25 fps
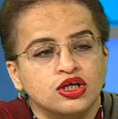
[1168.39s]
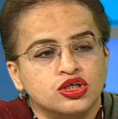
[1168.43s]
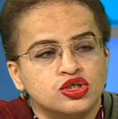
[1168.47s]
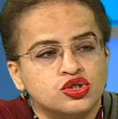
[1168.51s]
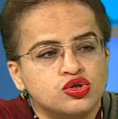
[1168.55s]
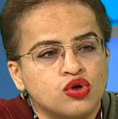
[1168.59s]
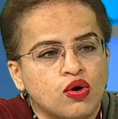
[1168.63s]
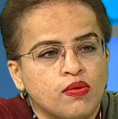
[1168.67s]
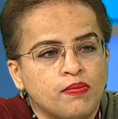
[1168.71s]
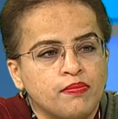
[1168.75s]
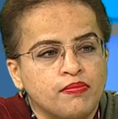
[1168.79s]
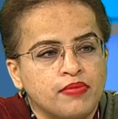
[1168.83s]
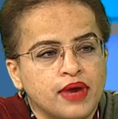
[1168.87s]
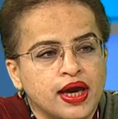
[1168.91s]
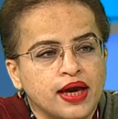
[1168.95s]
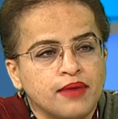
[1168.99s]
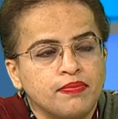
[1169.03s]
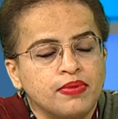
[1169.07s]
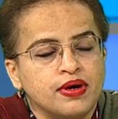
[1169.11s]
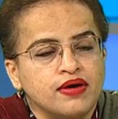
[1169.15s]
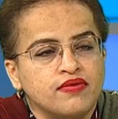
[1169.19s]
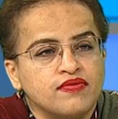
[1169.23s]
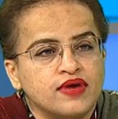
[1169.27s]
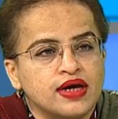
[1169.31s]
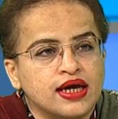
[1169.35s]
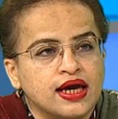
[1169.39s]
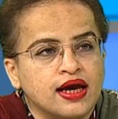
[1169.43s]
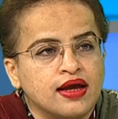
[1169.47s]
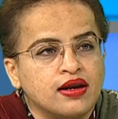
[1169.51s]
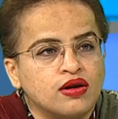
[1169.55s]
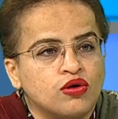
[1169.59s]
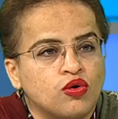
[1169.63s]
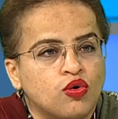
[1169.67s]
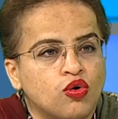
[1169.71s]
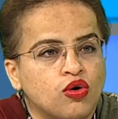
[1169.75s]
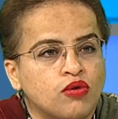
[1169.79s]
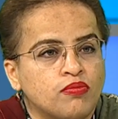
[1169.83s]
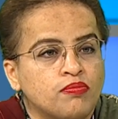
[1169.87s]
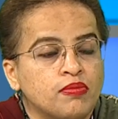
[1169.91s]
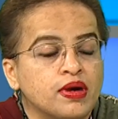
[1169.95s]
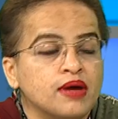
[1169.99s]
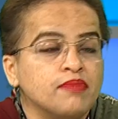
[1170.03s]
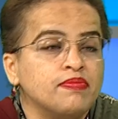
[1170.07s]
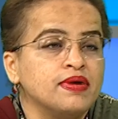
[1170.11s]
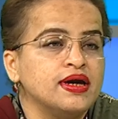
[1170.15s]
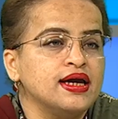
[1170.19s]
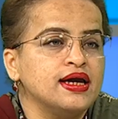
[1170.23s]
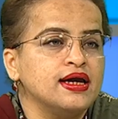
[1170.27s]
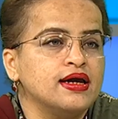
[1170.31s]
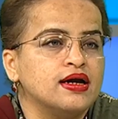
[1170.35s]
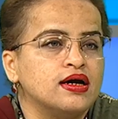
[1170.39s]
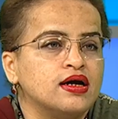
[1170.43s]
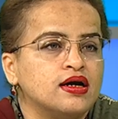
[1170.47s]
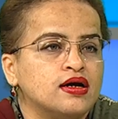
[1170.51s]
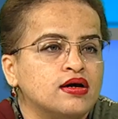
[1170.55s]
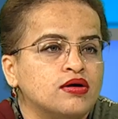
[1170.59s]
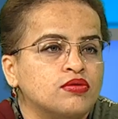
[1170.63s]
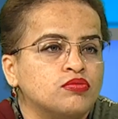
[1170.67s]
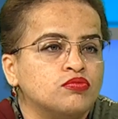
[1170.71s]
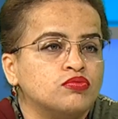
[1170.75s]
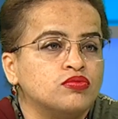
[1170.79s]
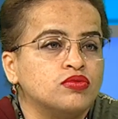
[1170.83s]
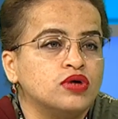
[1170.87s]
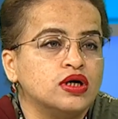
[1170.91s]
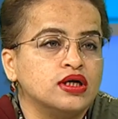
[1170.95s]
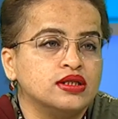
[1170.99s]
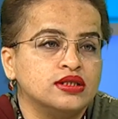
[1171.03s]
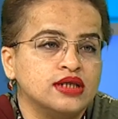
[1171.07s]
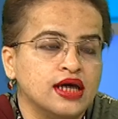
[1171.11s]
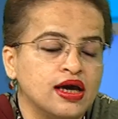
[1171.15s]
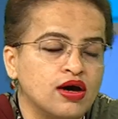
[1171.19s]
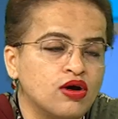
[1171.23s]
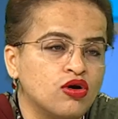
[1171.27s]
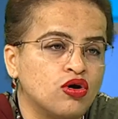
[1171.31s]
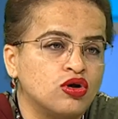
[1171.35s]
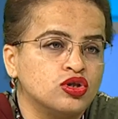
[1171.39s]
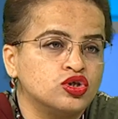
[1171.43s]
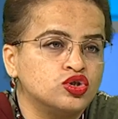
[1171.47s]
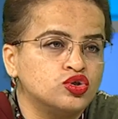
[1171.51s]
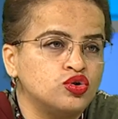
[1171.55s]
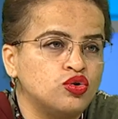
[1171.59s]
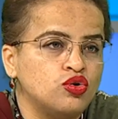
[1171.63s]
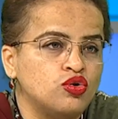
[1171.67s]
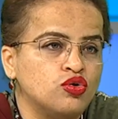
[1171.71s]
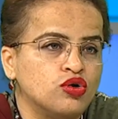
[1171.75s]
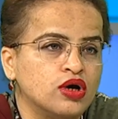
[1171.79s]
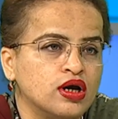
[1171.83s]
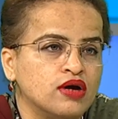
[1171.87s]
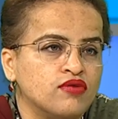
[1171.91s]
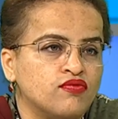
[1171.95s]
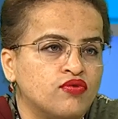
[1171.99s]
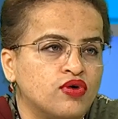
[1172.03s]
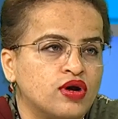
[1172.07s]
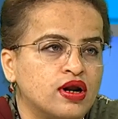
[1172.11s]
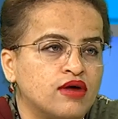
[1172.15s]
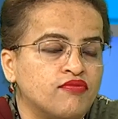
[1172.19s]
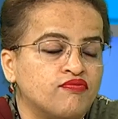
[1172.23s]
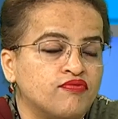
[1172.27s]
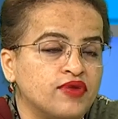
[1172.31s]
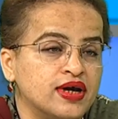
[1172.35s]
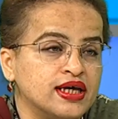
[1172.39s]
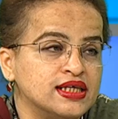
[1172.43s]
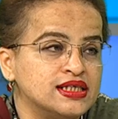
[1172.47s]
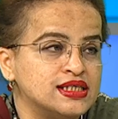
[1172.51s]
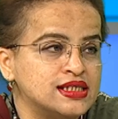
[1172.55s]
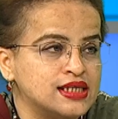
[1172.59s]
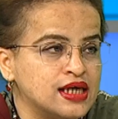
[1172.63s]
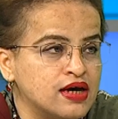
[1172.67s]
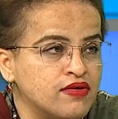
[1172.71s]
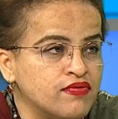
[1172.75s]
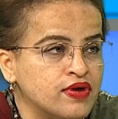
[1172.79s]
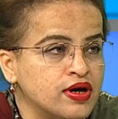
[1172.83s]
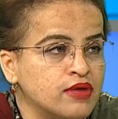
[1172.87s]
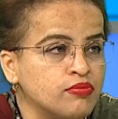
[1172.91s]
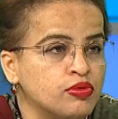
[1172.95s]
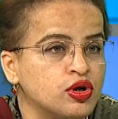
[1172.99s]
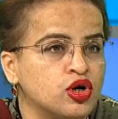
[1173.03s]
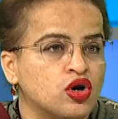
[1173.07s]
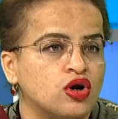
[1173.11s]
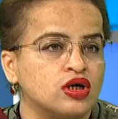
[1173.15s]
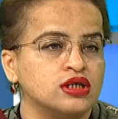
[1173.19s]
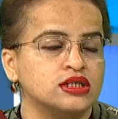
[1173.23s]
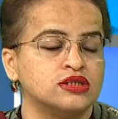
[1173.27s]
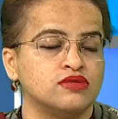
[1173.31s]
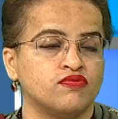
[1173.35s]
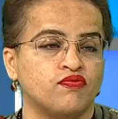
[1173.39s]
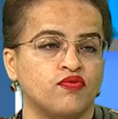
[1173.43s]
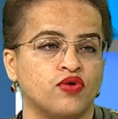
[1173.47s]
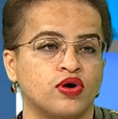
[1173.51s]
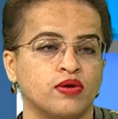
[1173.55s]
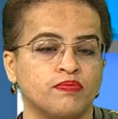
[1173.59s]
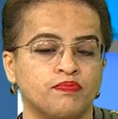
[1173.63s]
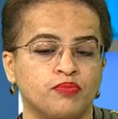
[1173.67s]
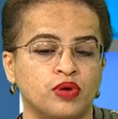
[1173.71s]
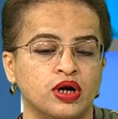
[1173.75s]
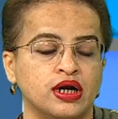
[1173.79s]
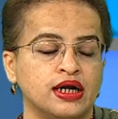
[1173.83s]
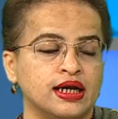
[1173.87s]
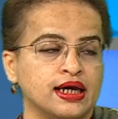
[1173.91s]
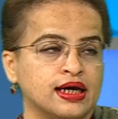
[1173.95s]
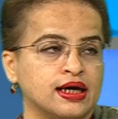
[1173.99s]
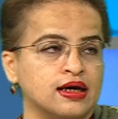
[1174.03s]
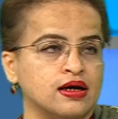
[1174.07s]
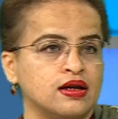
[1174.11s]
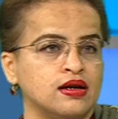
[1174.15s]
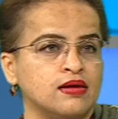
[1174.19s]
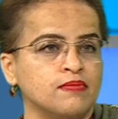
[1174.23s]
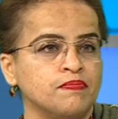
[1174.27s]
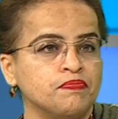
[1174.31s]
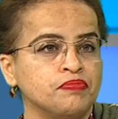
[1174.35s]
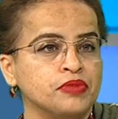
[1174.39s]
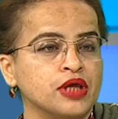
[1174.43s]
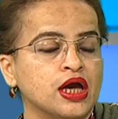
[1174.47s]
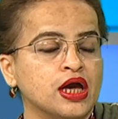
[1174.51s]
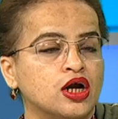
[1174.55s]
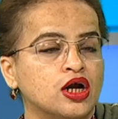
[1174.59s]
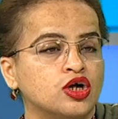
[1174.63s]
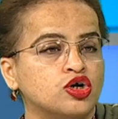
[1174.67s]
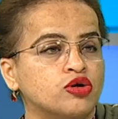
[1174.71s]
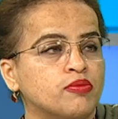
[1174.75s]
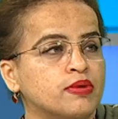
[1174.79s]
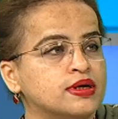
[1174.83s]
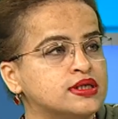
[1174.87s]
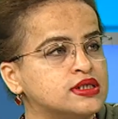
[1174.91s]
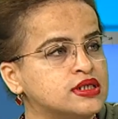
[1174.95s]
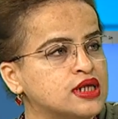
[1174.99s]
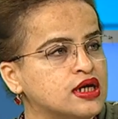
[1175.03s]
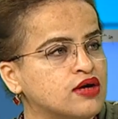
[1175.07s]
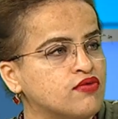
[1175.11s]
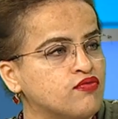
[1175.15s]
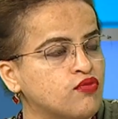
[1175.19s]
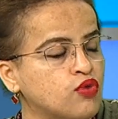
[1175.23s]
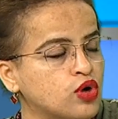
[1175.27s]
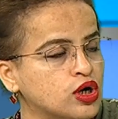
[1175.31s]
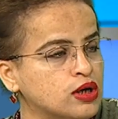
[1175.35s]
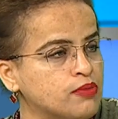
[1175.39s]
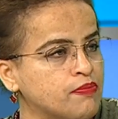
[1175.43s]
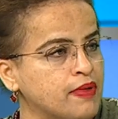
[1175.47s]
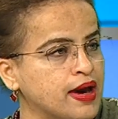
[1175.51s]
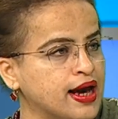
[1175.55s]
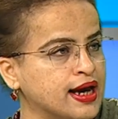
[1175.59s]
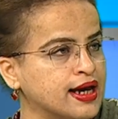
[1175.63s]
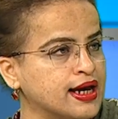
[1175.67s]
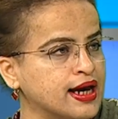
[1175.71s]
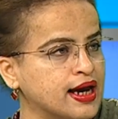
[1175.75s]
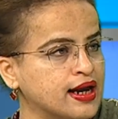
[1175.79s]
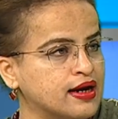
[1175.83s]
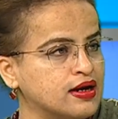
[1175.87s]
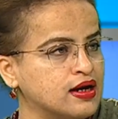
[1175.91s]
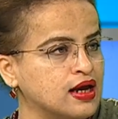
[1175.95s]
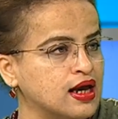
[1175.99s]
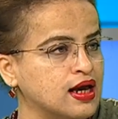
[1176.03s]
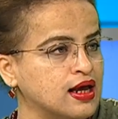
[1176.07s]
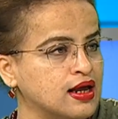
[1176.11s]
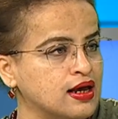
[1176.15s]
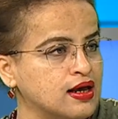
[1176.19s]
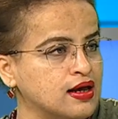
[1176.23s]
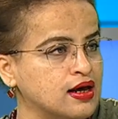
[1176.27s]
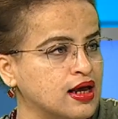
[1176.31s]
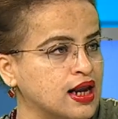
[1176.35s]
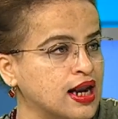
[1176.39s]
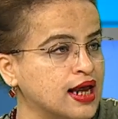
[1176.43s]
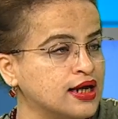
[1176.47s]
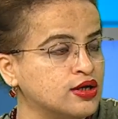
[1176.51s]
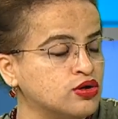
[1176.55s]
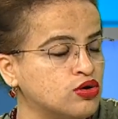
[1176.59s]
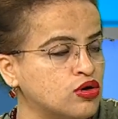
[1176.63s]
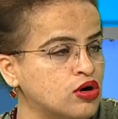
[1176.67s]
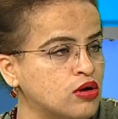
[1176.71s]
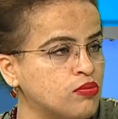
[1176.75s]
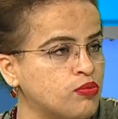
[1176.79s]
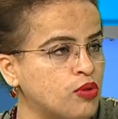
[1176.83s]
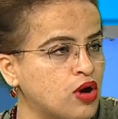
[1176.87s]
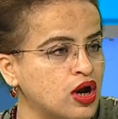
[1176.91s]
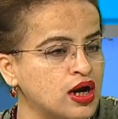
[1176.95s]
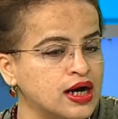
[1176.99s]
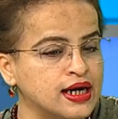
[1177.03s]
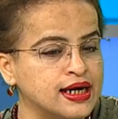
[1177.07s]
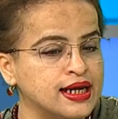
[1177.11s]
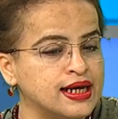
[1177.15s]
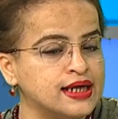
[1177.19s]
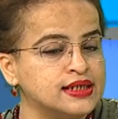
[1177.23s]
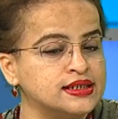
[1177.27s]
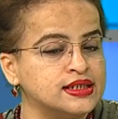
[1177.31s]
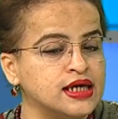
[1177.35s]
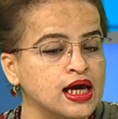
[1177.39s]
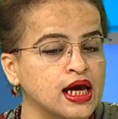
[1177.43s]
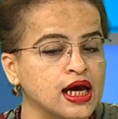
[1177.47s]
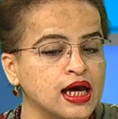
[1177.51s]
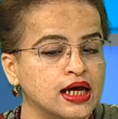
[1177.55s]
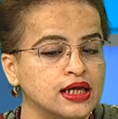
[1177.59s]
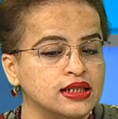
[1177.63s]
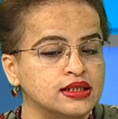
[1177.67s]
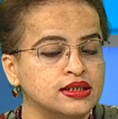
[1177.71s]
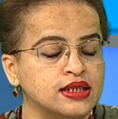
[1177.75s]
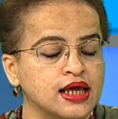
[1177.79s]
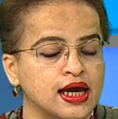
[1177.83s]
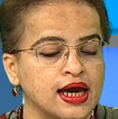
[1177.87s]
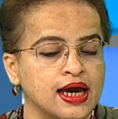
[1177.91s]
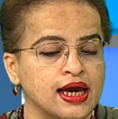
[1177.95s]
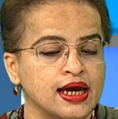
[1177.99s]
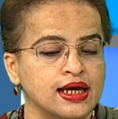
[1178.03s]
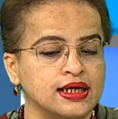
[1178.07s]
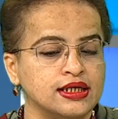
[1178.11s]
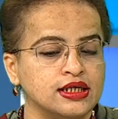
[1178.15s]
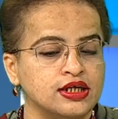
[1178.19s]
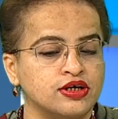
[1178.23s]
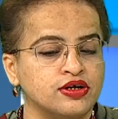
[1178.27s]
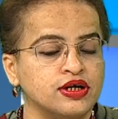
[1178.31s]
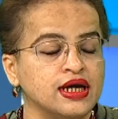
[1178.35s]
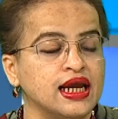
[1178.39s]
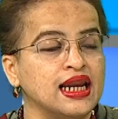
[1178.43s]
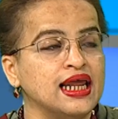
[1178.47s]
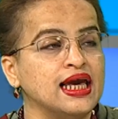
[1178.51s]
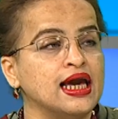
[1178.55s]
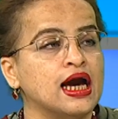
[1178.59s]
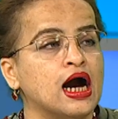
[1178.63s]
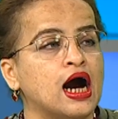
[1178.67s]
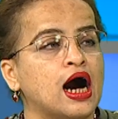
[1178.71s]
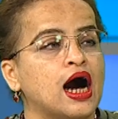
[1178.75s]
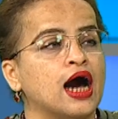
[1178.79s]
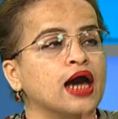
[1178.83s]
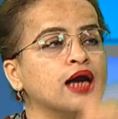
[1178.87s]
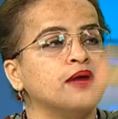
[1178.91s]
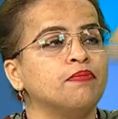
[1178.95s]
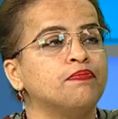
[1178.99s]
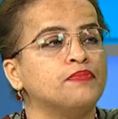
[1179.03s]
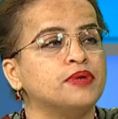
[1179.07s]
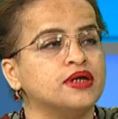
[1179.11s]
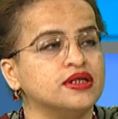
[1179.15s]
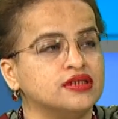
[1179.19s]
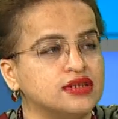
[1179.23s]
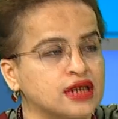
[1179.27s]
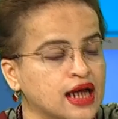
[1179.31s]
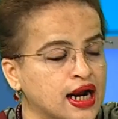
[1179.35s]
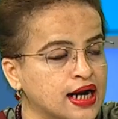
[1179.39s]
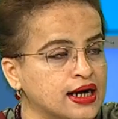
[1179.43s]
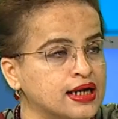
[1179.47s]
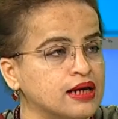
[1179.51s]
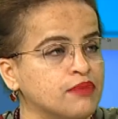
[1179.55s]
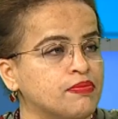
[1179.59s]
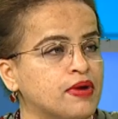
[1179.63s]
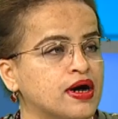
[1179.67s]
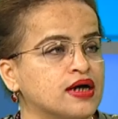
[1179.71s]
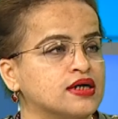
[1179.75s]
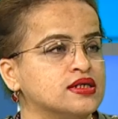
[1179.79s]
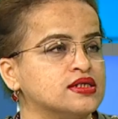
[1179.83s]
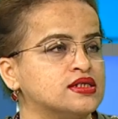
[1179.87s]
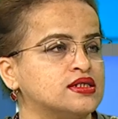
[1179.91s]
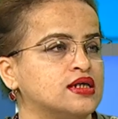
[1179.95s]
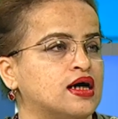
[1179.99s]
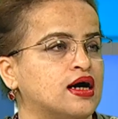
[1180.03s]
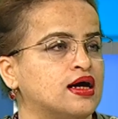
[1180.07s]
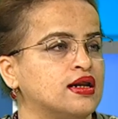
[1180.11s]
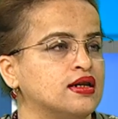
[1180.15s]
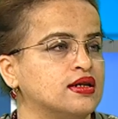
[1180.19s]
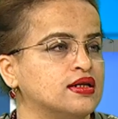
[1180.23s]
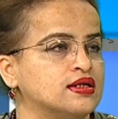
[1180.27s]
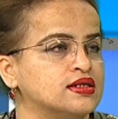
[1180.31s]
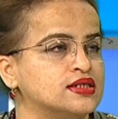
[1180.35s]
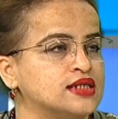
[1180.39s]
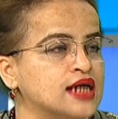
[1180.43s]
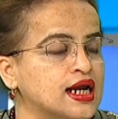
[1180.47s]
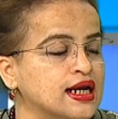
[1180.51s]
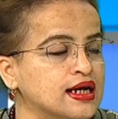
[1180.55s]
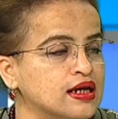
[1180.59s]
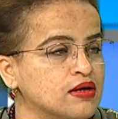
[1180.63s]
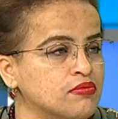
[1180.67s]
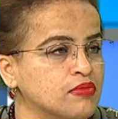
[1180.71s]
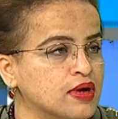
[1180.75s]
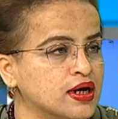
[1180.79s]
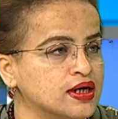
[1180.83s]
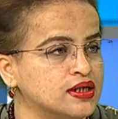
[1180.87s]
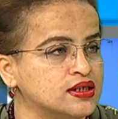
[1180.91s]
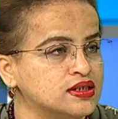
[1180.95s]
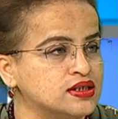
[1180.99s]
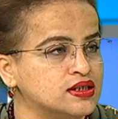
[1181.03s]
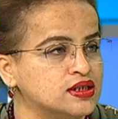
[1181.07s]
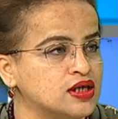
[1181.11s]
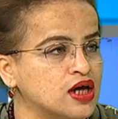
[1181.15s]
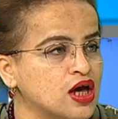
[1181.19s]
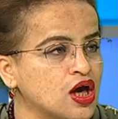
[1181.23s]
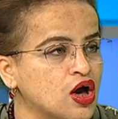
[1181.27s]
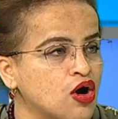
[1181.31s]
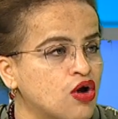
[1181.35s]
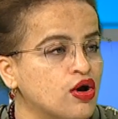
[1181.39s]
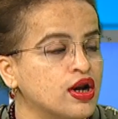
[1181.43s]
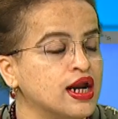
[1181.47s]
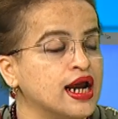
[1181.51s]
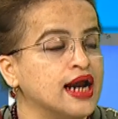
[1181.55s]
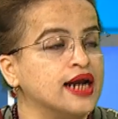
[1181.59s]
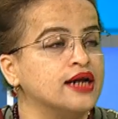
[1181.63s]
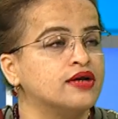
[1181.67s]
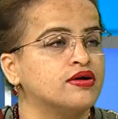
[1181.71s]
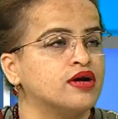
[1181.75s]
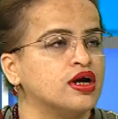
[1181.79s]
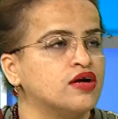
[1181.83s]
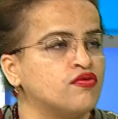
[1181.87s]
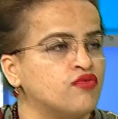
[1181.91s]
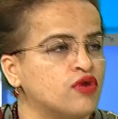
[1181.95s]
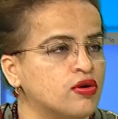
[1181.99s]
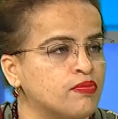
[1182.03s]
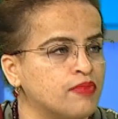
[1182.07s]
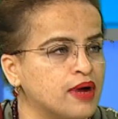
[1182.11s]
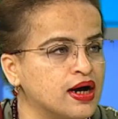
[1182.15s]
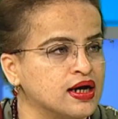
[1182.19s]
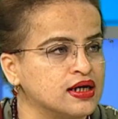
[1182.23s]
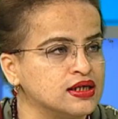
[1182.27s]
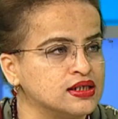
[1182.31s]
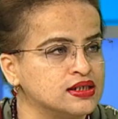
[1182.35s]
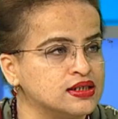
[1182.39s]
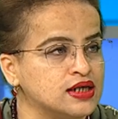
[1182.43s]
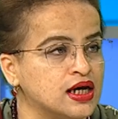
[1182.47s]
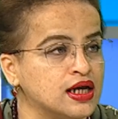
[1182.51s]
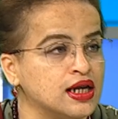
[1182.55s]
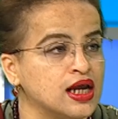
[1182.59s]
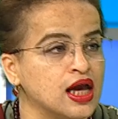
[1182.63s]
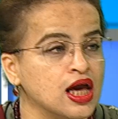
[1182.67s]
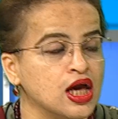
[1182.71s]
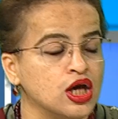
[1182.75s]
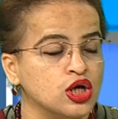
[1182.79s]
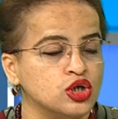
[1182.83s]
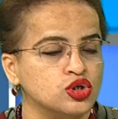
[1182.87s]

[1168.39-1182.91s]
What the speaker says: So maybe we can hope, maybe they are also looking for a face saving, because for political domestic vote bank and electoral politics, they really hyped the anti-Pakistan sentiments or hatred for Pakistan.